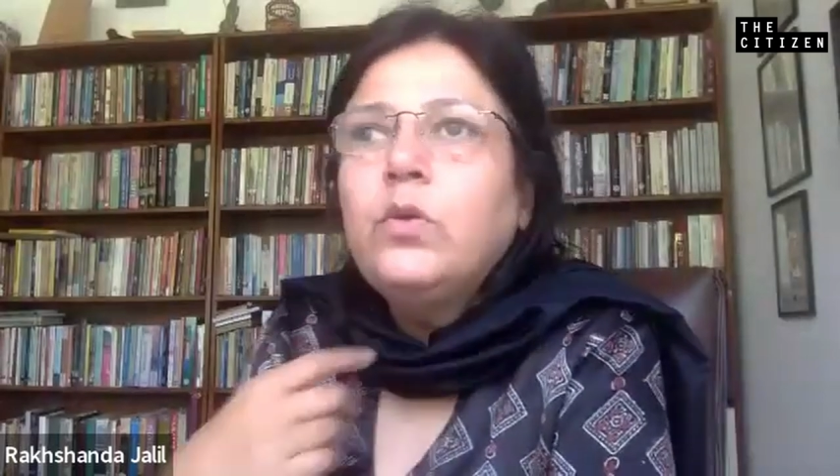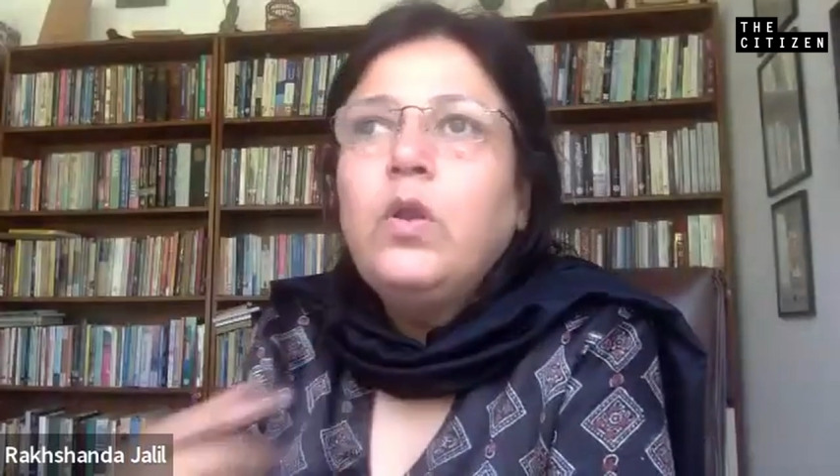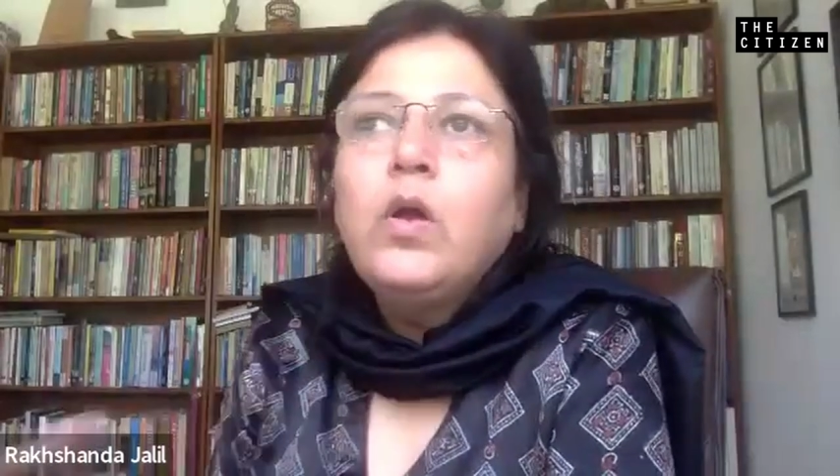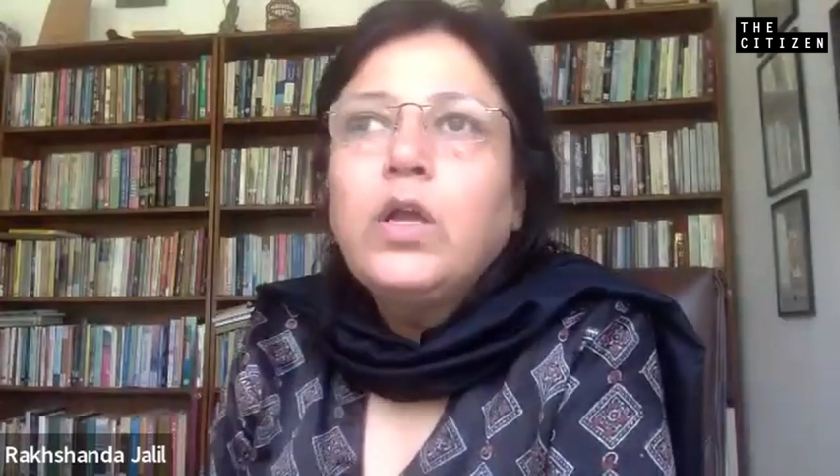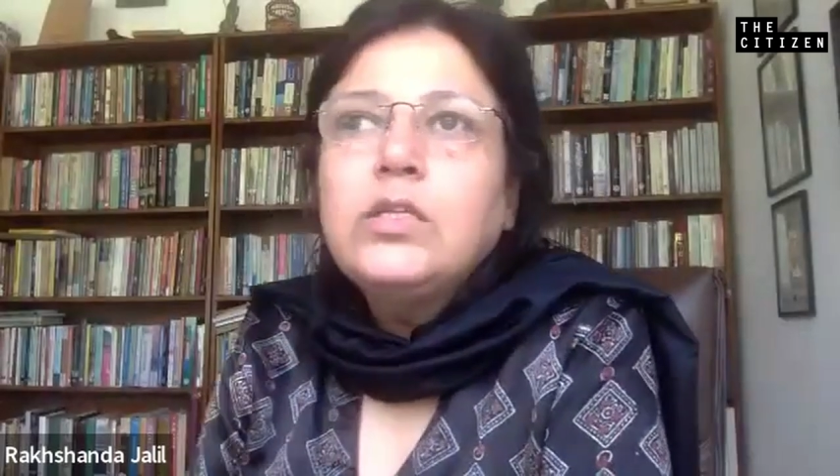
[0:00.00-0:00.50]

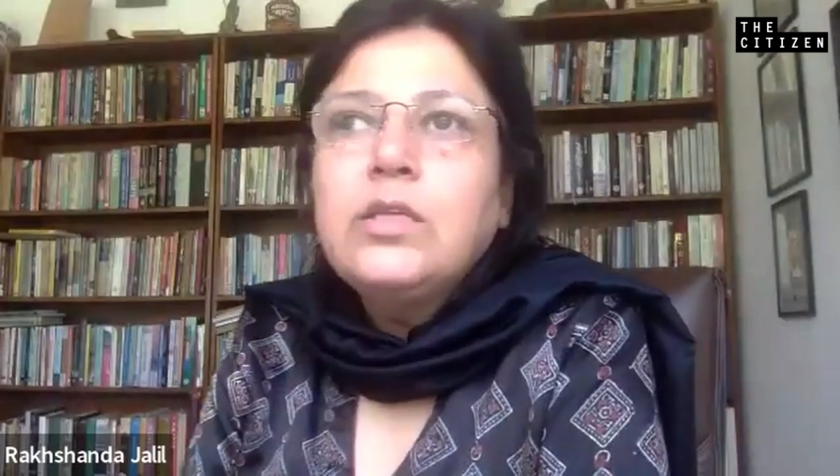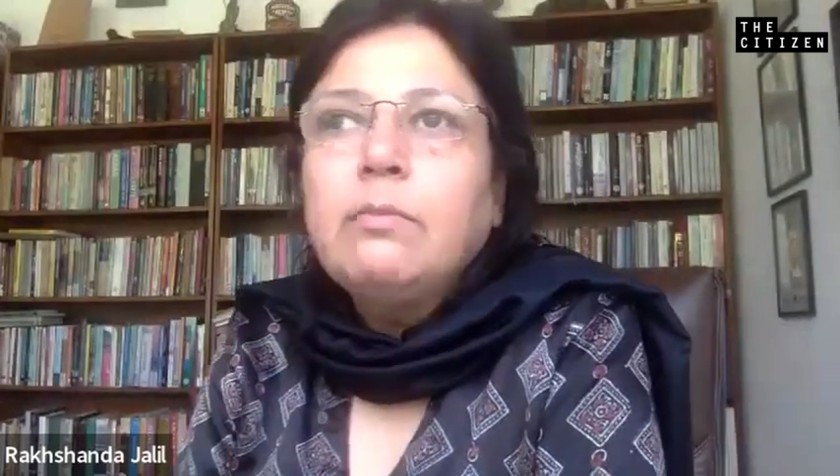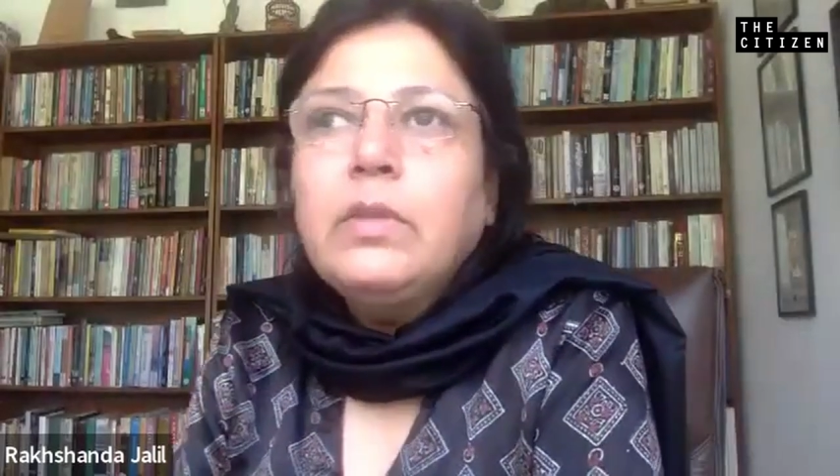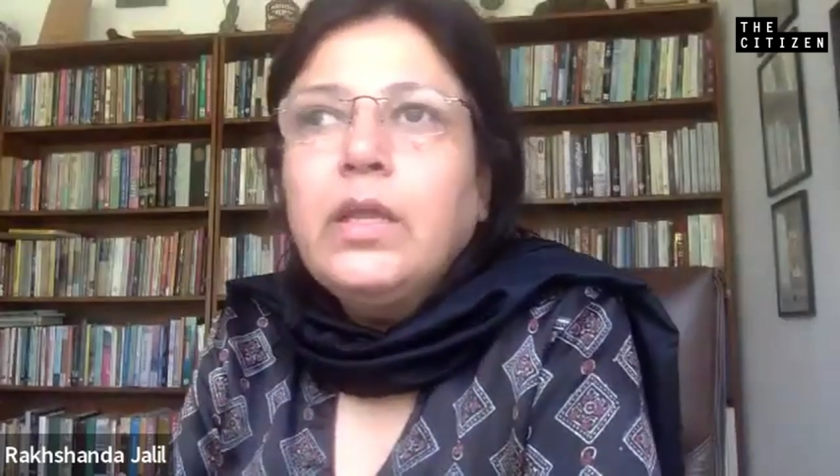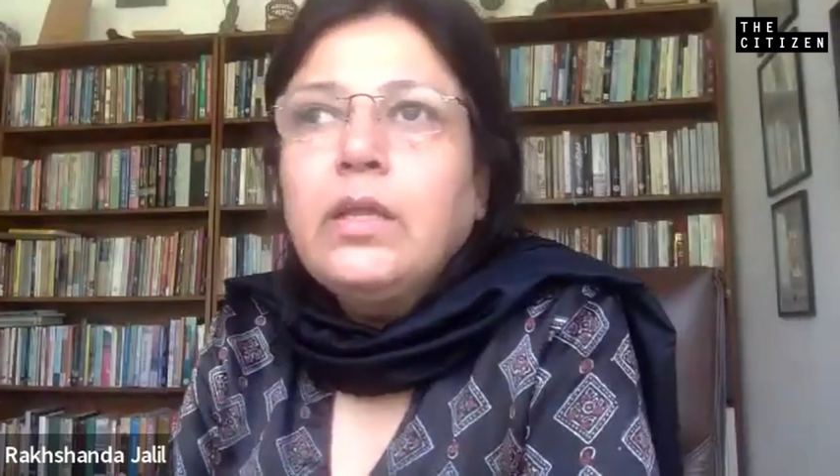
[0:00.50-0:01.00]
longer
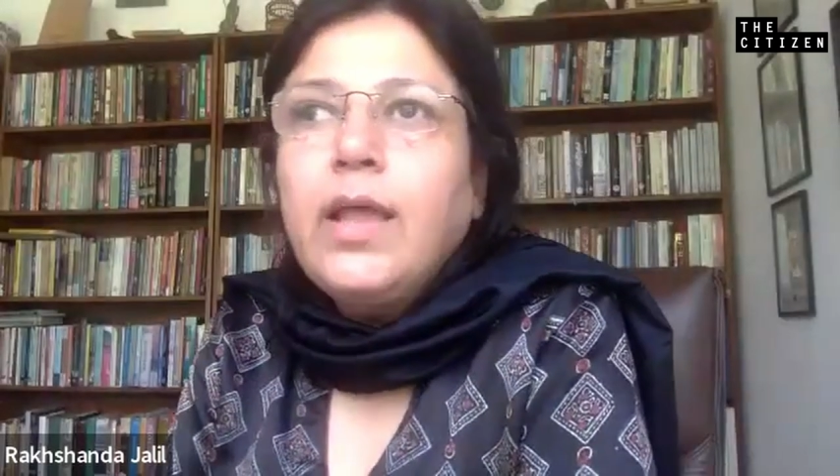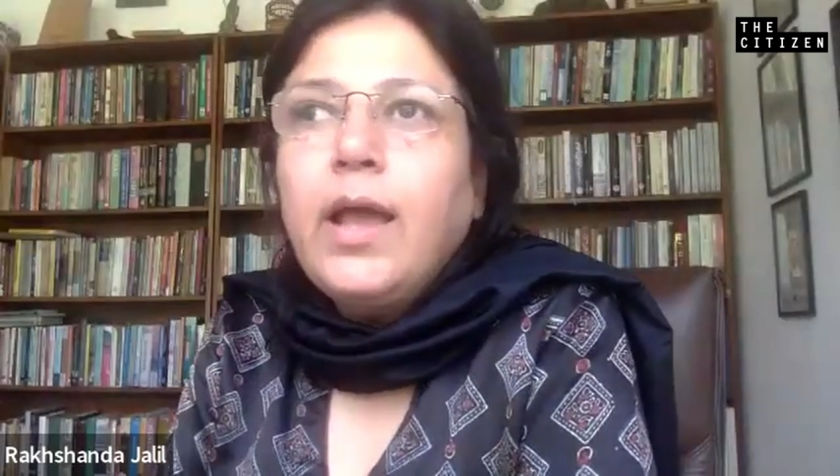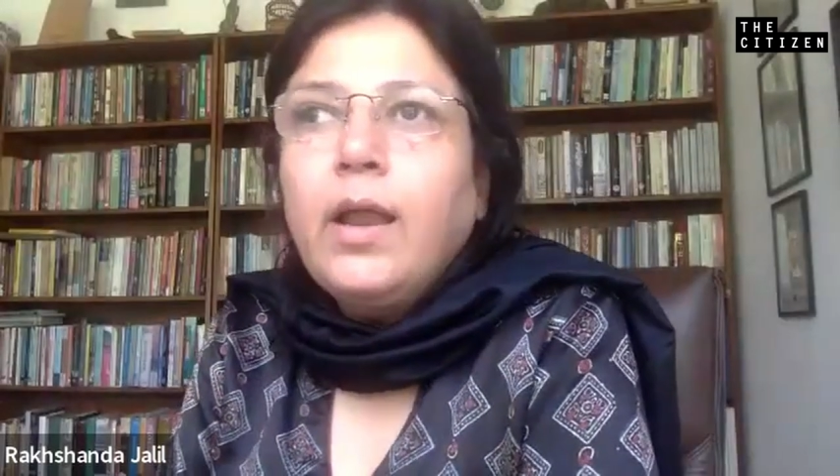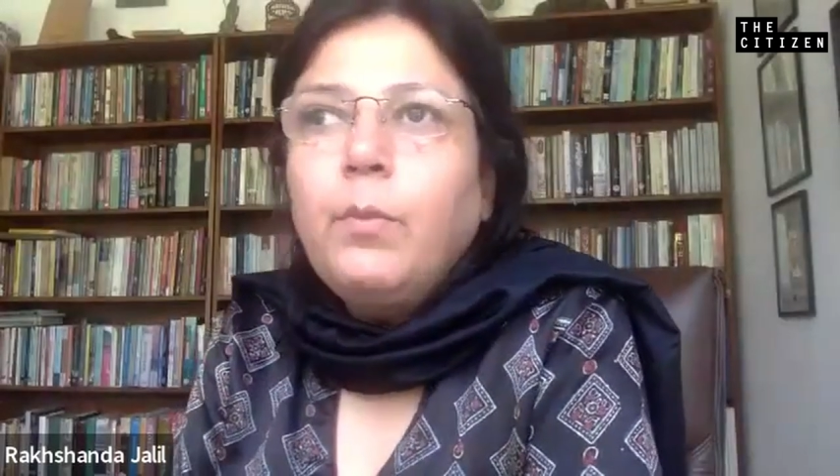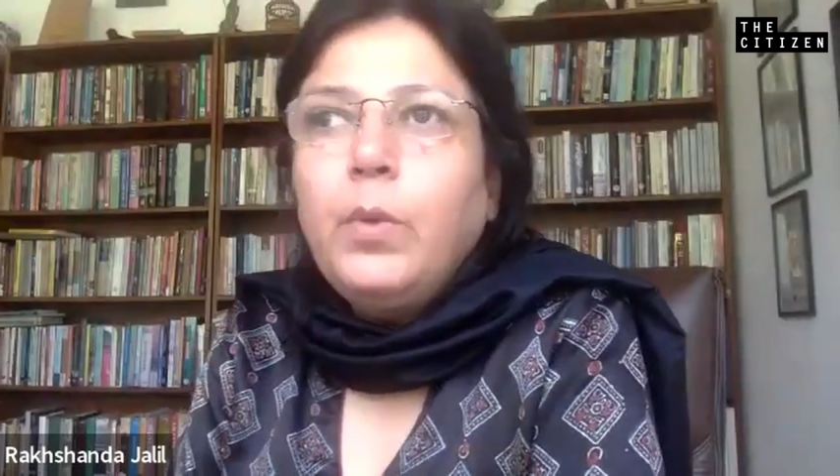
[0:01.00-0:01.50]
something
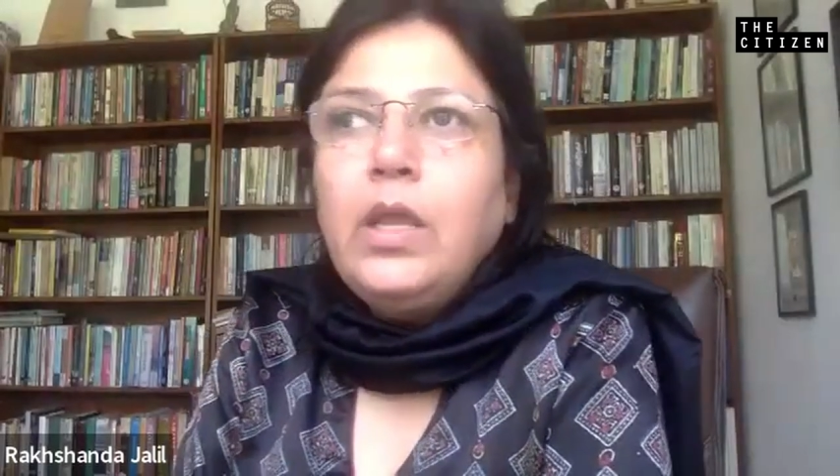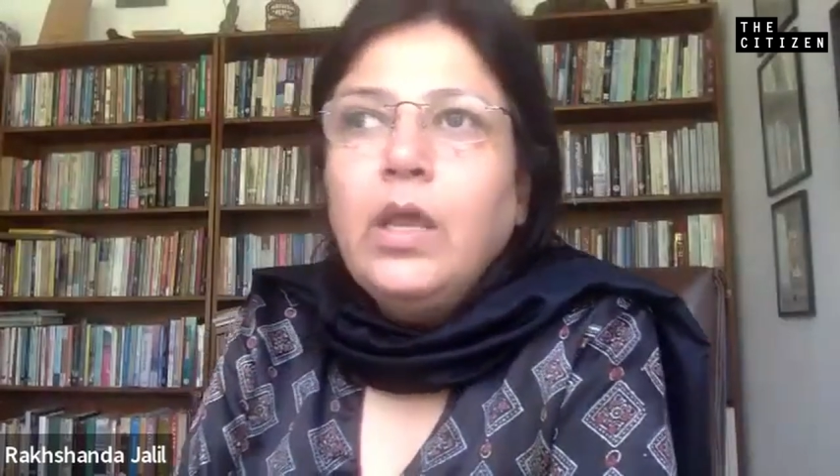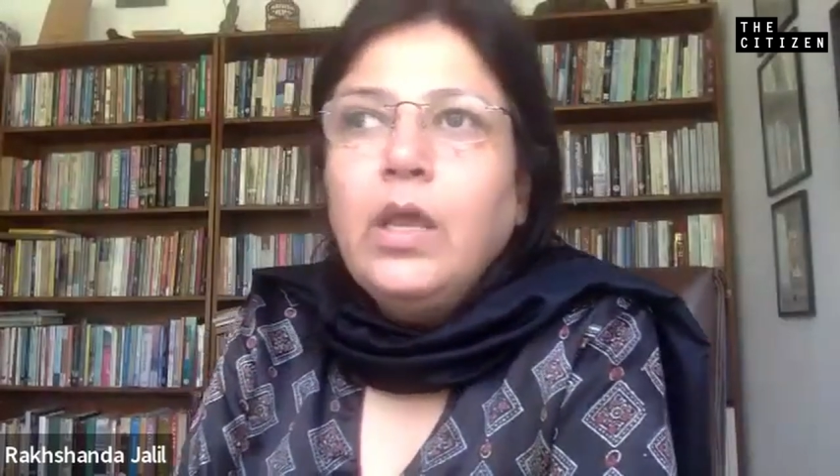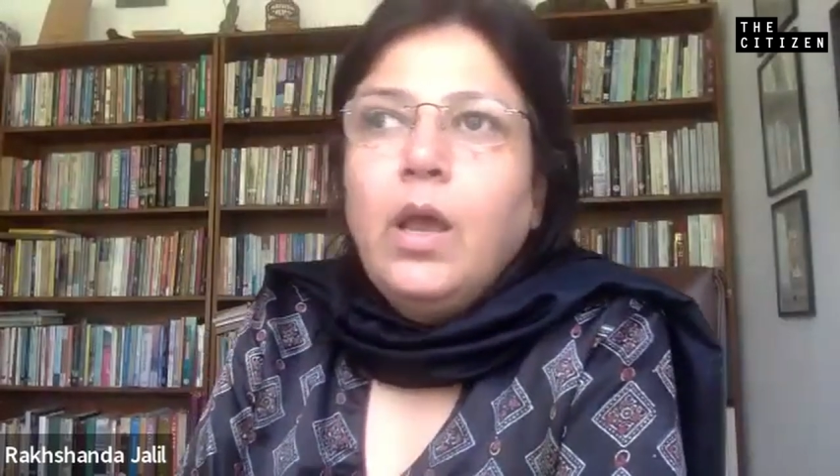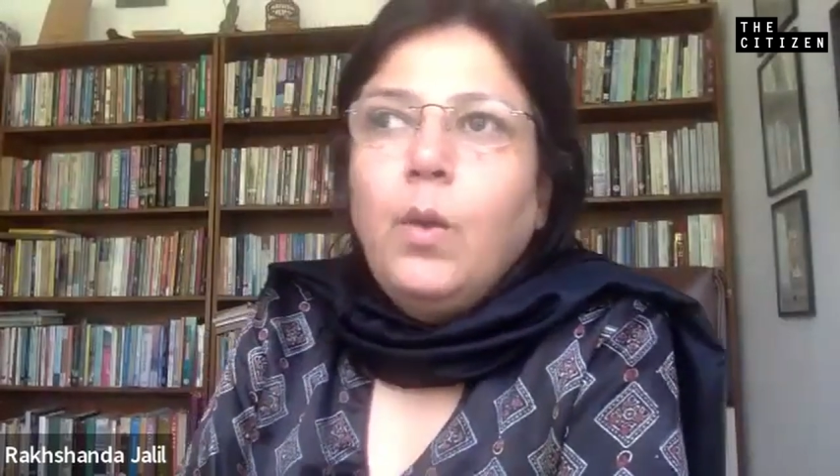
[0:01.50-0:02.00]
that
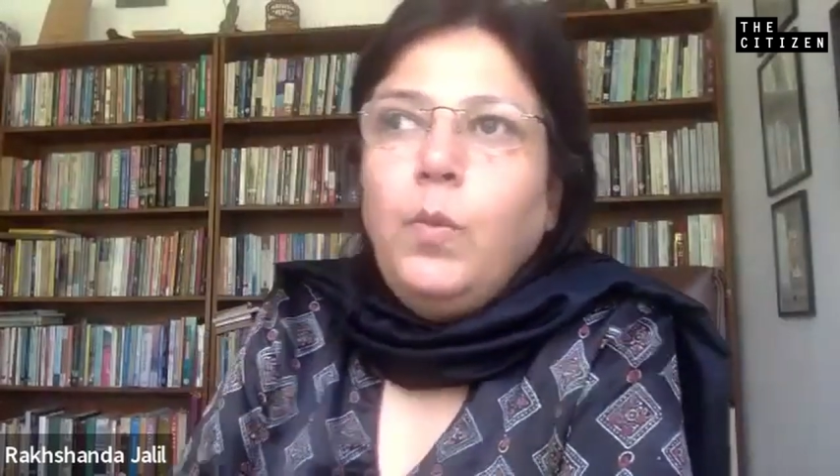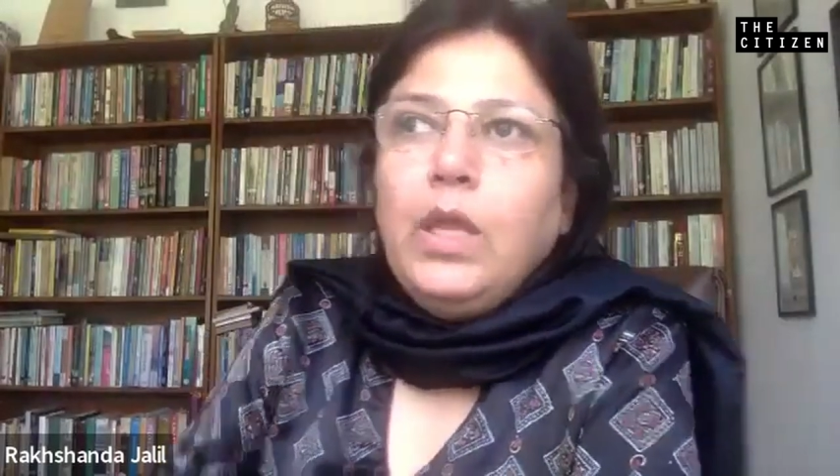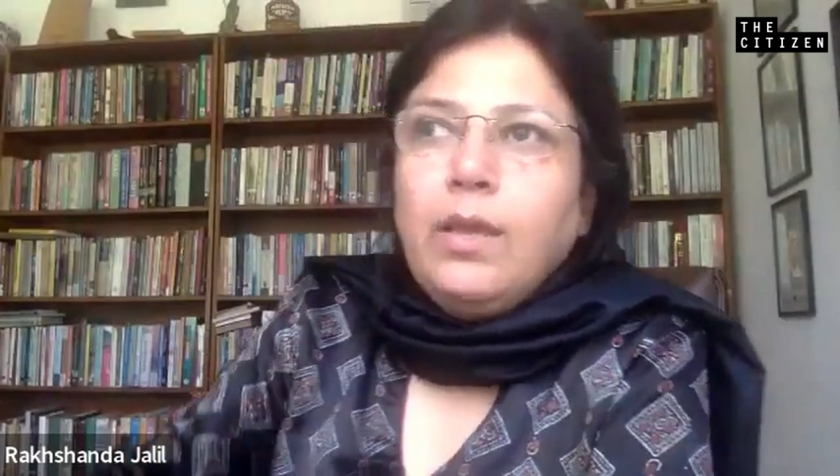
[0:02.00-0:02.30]
we